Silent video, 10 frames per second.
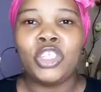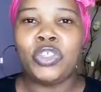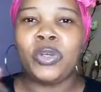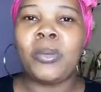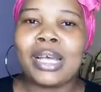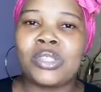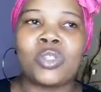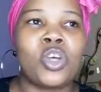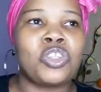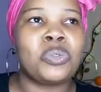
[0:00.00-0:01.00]
The Yorubas do
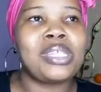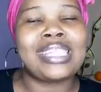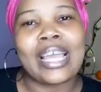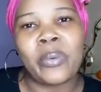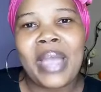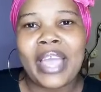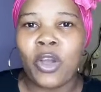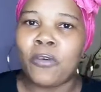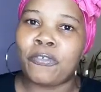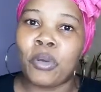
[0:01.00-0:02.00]
not greet like where I
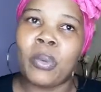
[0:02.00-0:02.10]
come from.